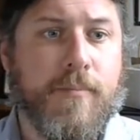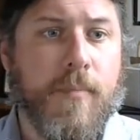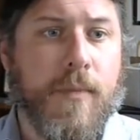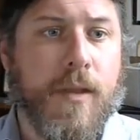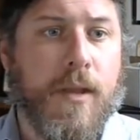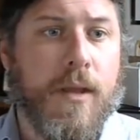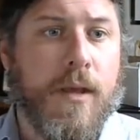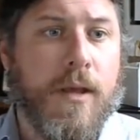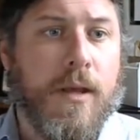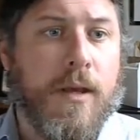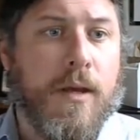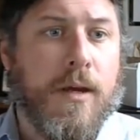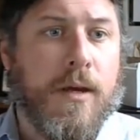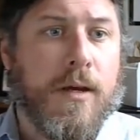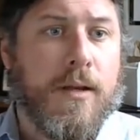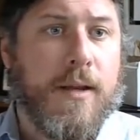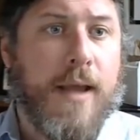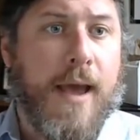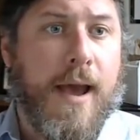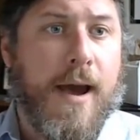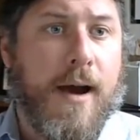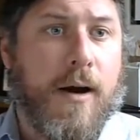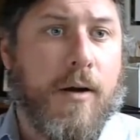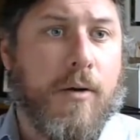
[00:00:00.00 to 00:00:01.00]
Now,
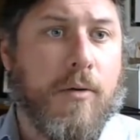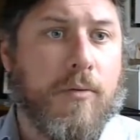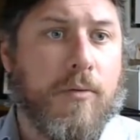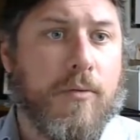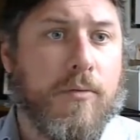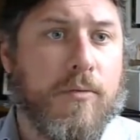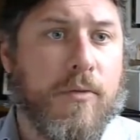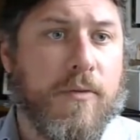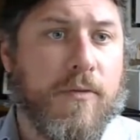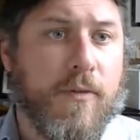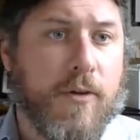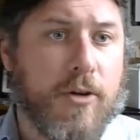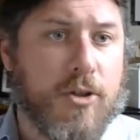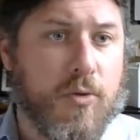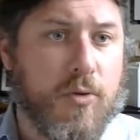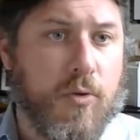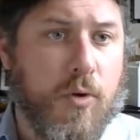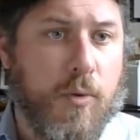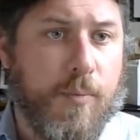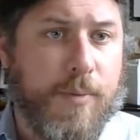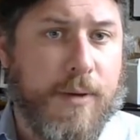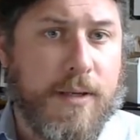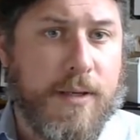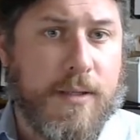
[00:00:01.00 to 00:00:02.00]
the virtual
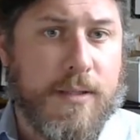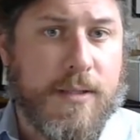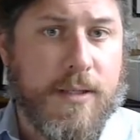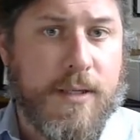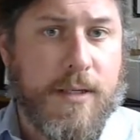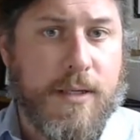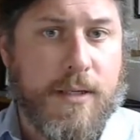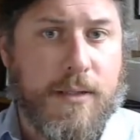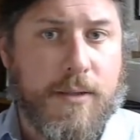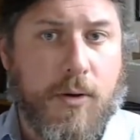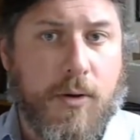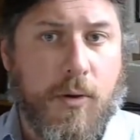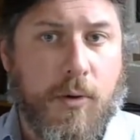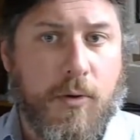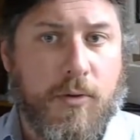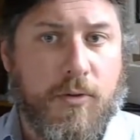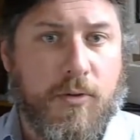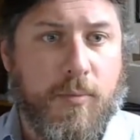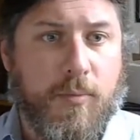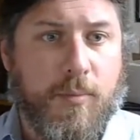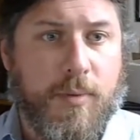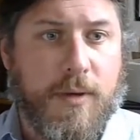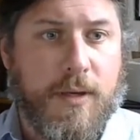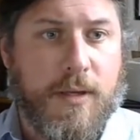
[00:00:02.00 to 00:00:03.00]
PC is going to be
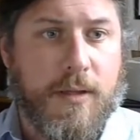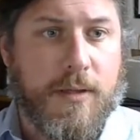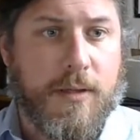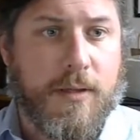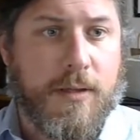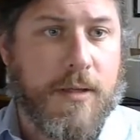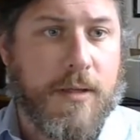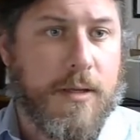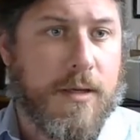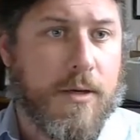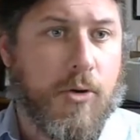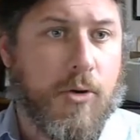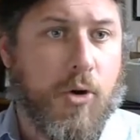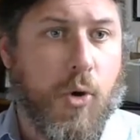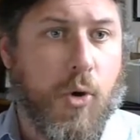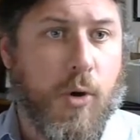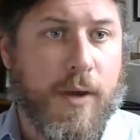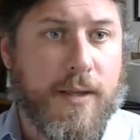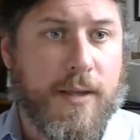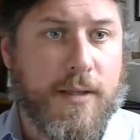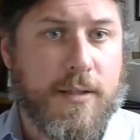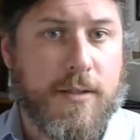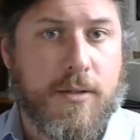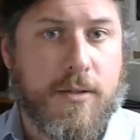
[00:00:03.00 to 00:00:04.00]
the quickest
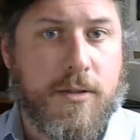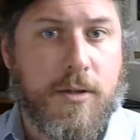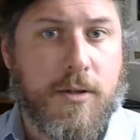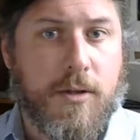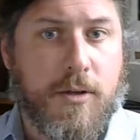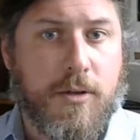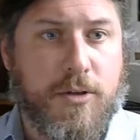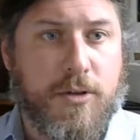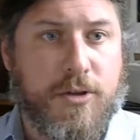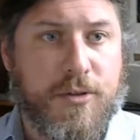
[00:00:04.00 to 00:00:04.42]
solution,